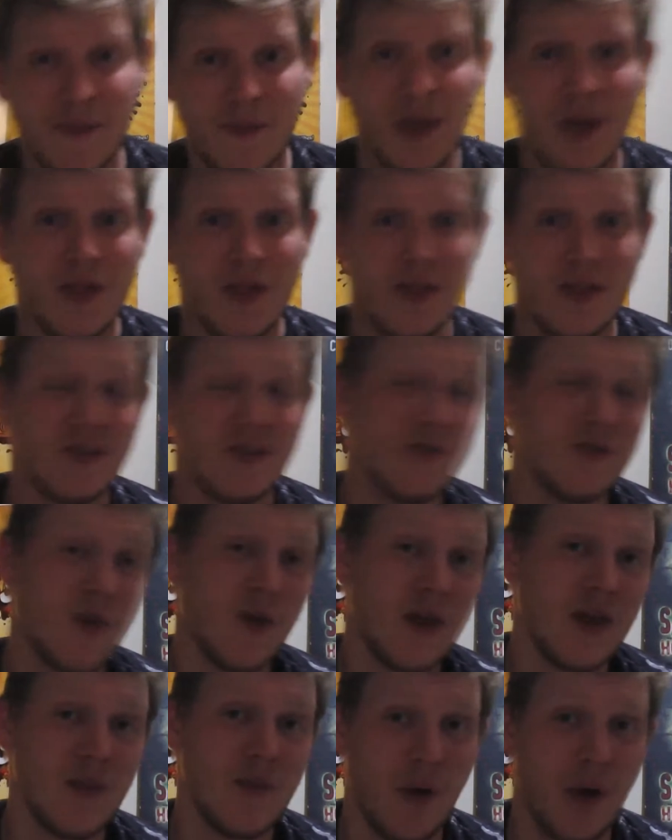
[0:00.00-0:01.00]
this is where the
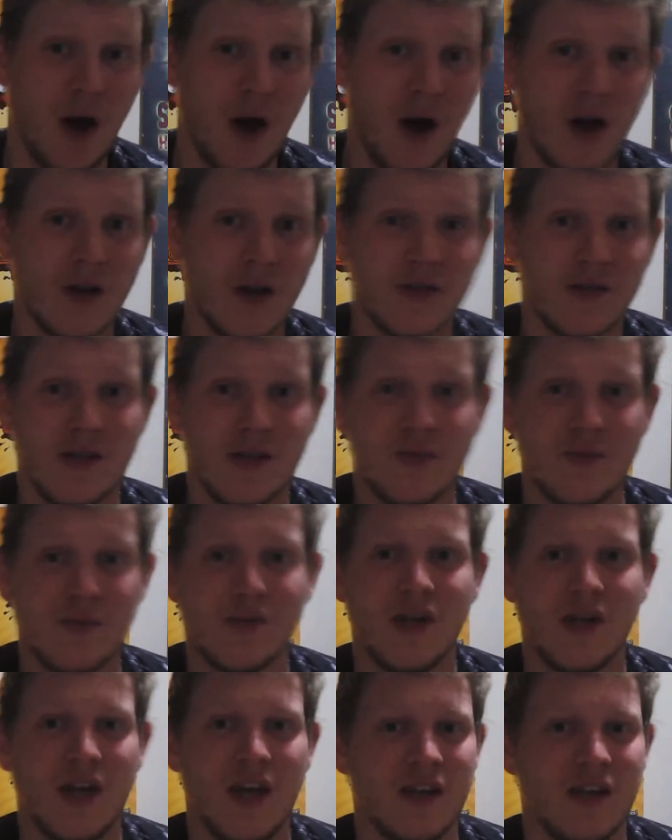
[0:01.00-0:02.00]
park seems to
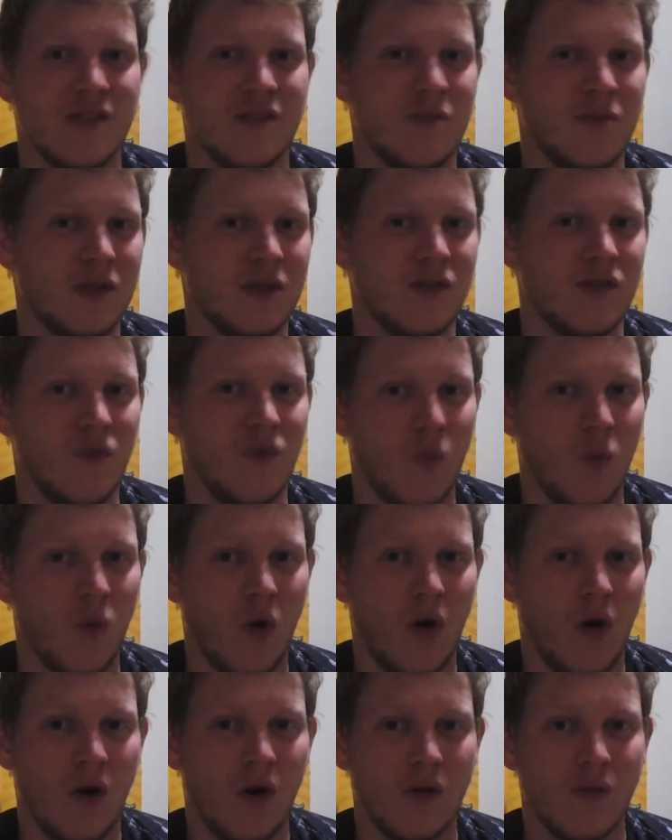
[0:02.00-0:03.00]
hit a bit of a
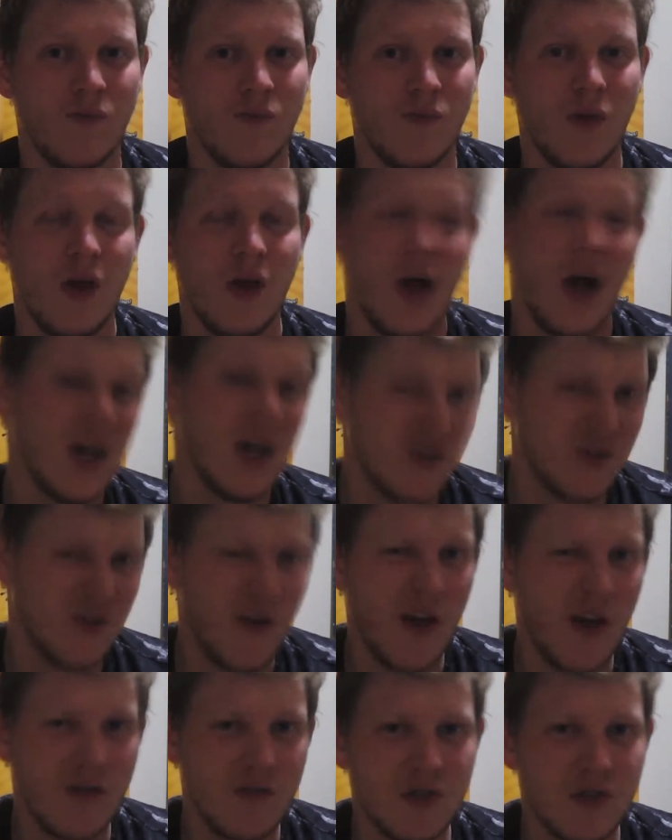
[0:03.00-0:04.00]
wall, as
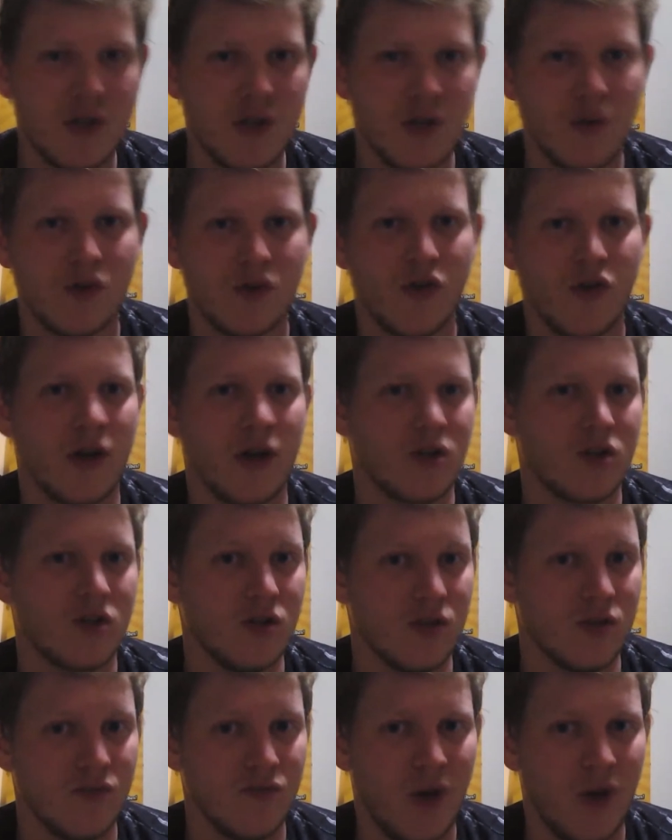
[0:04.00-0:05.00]
far as new attractions
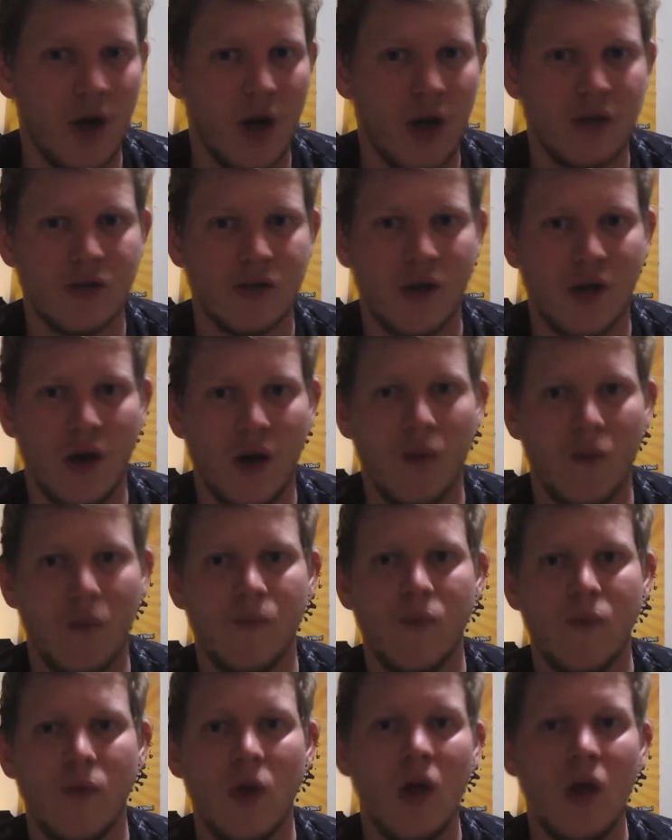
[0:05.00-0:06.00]
and rides go,
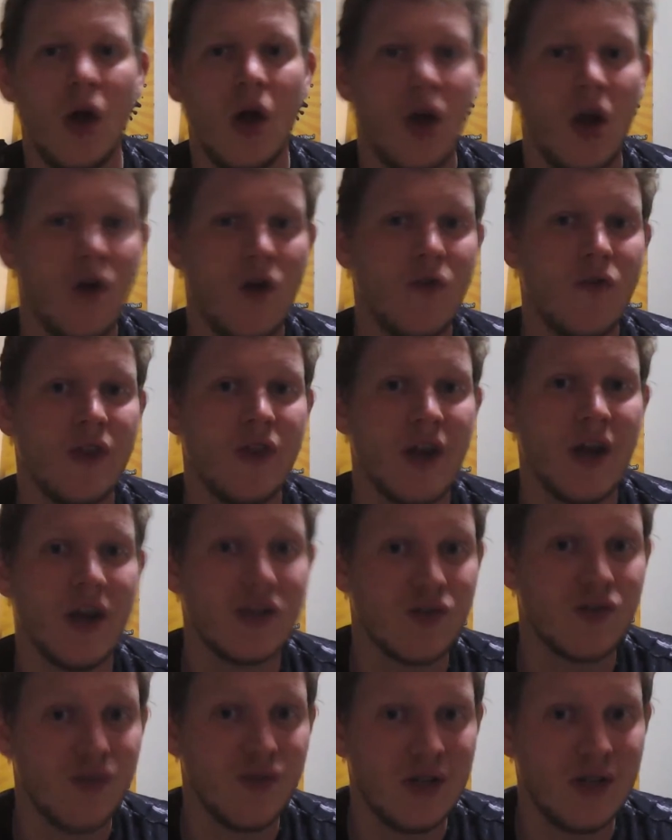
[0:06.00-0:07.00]
and over the next
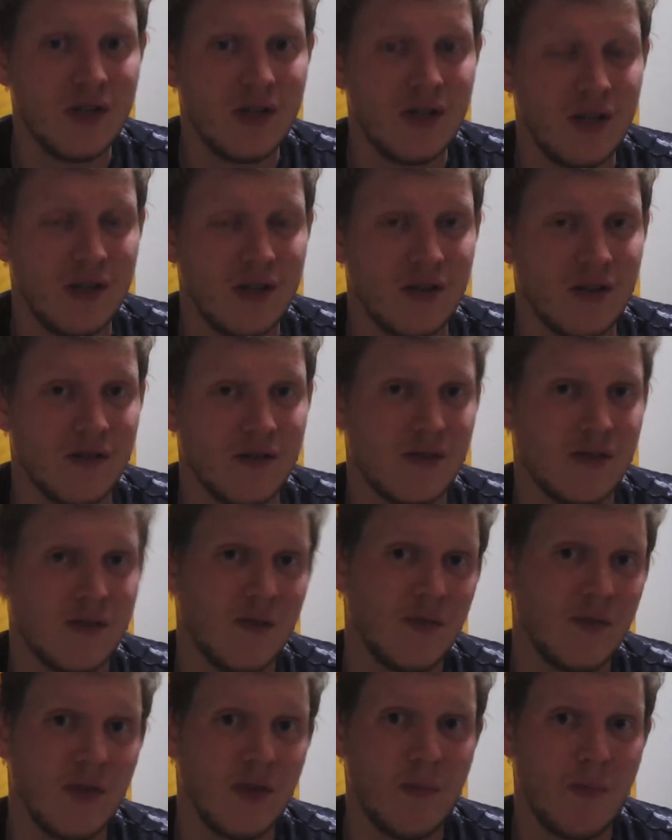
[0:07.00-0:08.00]
3 seasons,
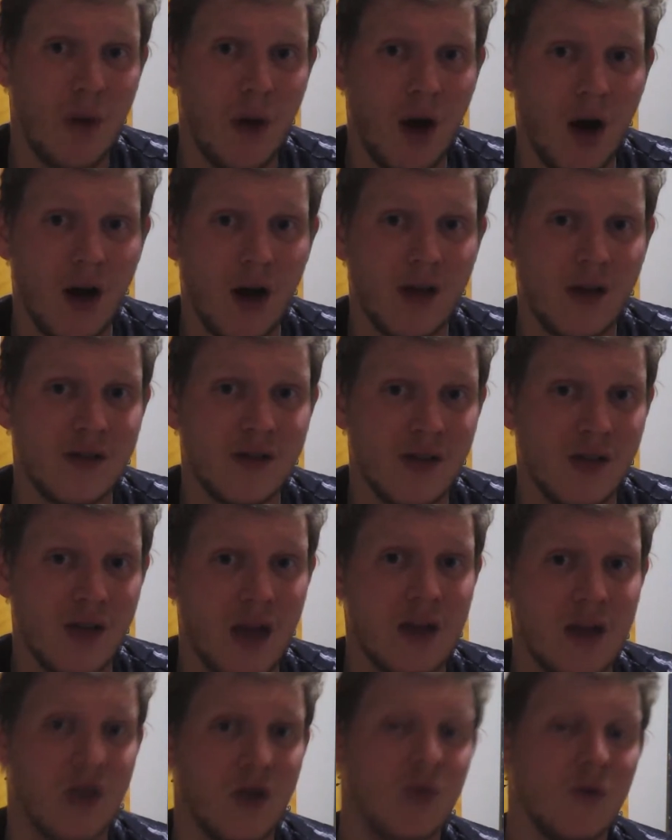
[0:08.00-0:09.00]
the park has gained
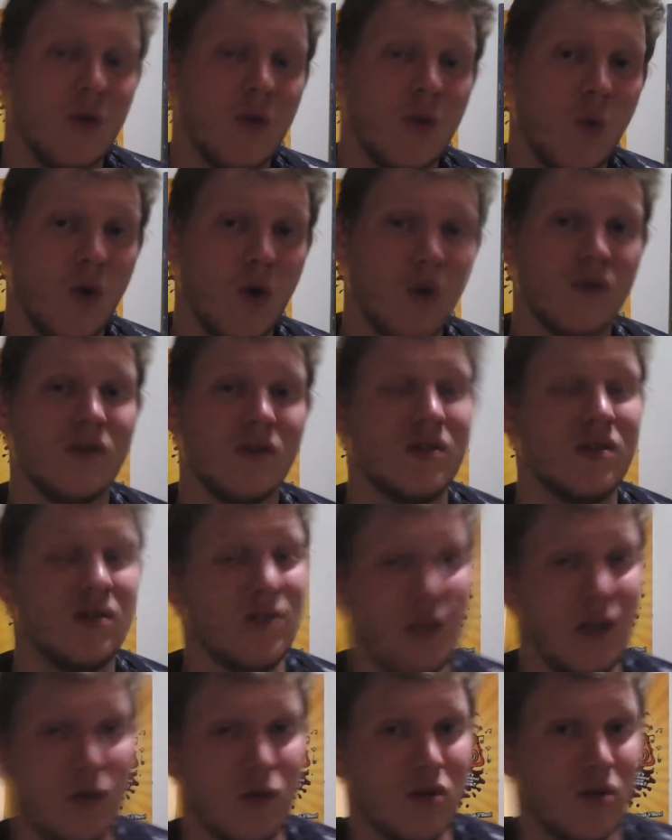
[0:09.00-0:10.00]
only one
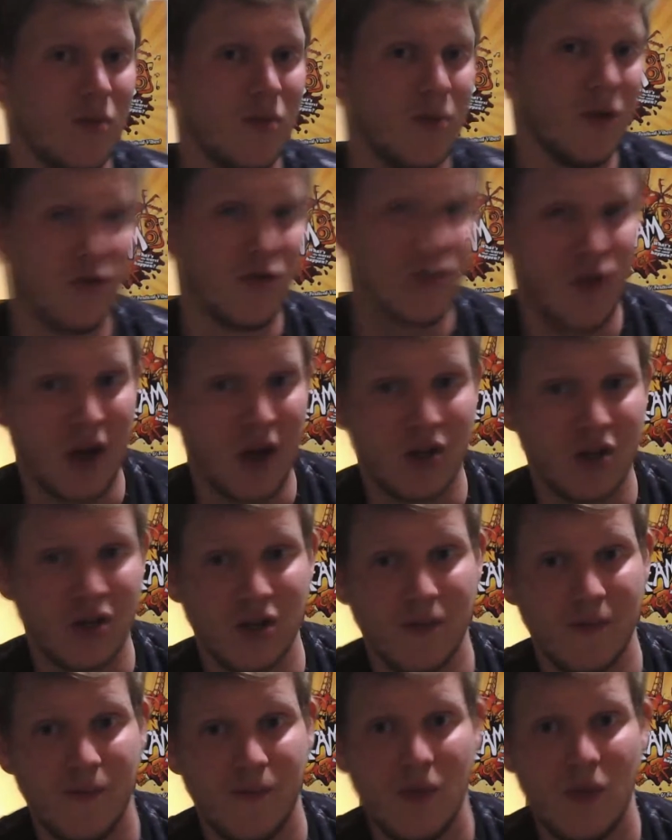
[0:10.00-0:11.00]
distinguishable attraction,
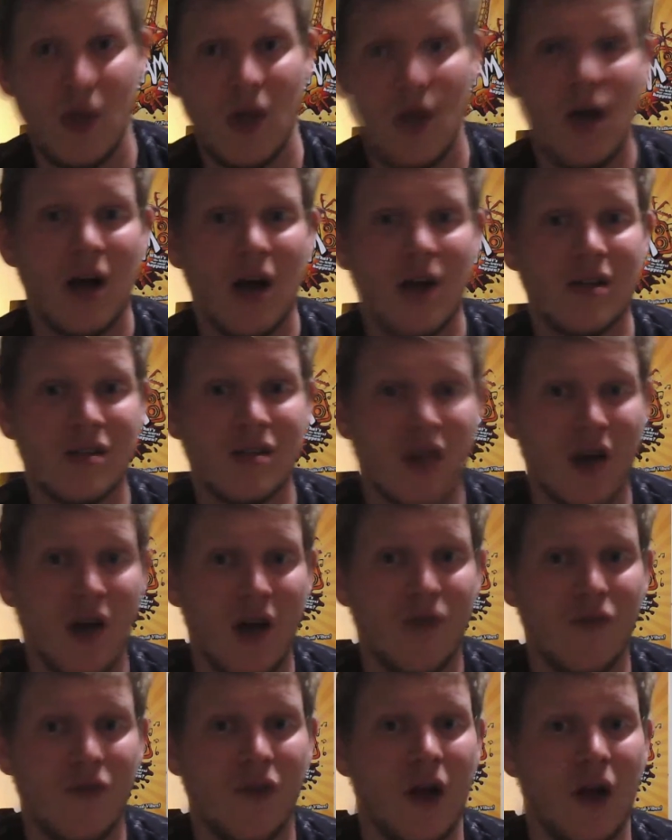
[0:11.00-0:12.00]
a
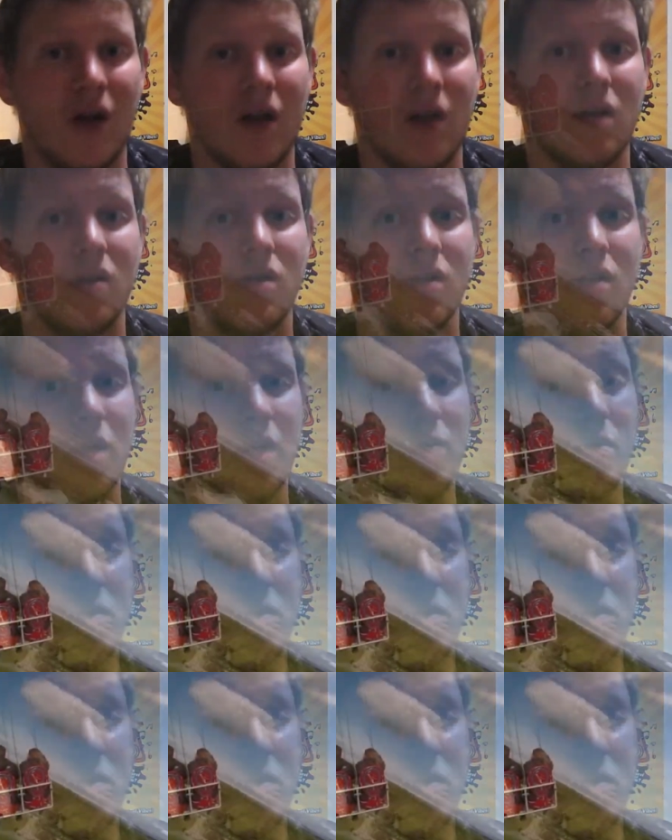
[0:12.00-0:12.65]
starflyer known as